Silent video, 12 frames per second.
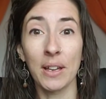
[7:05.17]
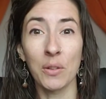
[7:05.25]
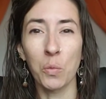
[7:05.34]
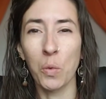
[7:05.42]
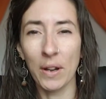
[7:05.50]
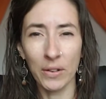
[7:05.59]

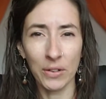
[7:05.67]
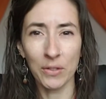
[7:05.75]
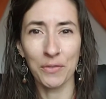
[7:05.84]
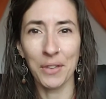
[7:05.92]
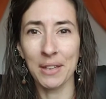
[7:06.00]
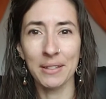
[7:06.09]
What are you
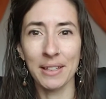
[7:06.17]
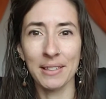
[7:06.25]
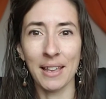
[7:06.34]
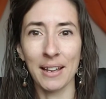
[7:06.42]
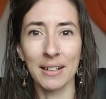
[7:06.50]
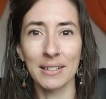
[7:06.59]
feeling
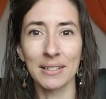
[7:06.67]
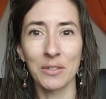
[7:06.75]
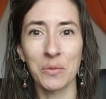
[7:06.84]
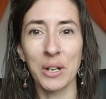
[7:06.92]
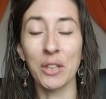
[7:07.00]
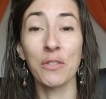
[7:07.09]
there?
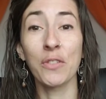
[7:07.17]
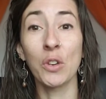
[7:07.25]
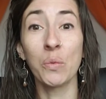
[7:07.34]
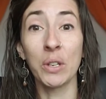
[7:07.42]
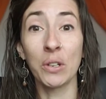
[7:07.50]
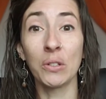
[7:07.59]
What do you feel
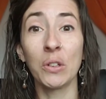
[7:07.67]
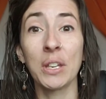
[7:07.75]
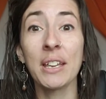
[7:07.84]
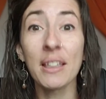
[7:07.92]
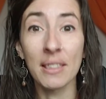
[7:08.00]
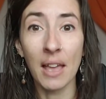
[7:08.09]
when you're
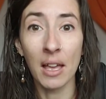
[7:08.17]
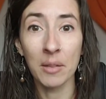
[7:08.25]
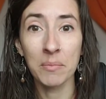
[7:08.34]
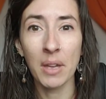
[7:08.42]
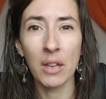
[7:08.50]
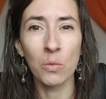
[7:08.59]
looking at
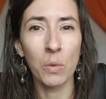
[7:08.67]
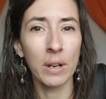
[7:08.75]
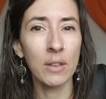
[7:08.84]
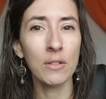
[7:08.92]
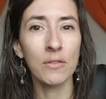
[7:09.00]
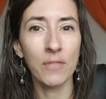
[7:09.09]
them? And what
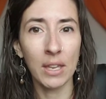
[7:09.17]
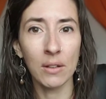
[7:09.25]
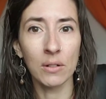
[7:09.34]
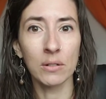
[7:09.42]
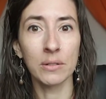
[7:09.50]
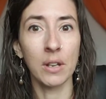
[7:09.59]
do you
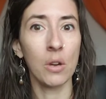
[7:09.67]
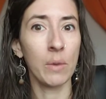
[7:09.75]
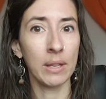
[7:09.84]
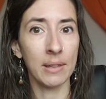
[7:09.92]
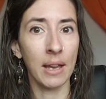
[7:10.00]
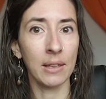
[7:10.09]
feel
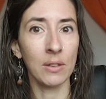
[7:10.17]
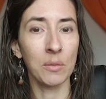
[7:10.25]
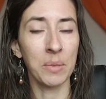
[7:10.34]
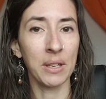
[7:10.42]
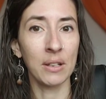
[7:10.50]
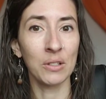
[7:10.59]
knowing that you're
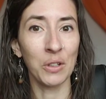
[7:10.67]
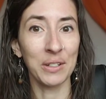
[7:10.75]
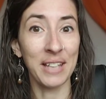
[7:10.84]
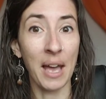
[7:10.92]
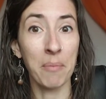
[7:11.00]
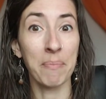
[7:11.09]
being looked
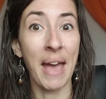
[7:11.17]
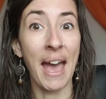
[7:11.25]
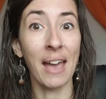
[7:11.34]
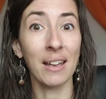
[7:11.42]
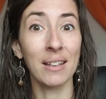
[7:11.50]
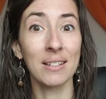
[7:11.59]
at
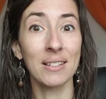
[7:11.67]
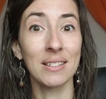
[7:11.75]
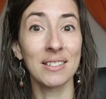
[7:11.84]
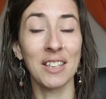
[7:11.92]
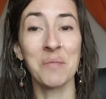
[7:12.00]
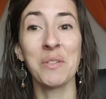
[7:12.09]
back?
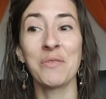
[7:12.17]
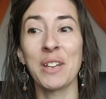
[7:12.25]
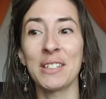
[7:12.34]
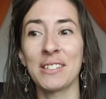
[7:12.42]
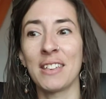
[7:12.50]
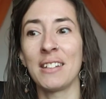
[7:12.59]
Some of
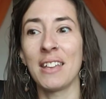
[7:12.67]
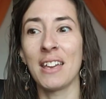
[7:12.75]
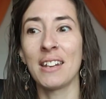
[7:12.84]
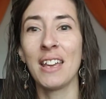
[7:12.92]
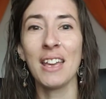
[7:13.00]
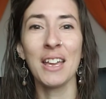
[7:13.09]
us can get